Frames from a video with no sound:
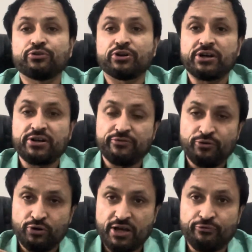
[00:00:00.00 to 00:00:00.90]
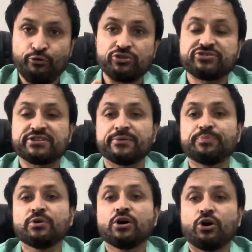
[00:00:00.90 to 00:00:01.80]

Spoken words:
on our WhatsApp,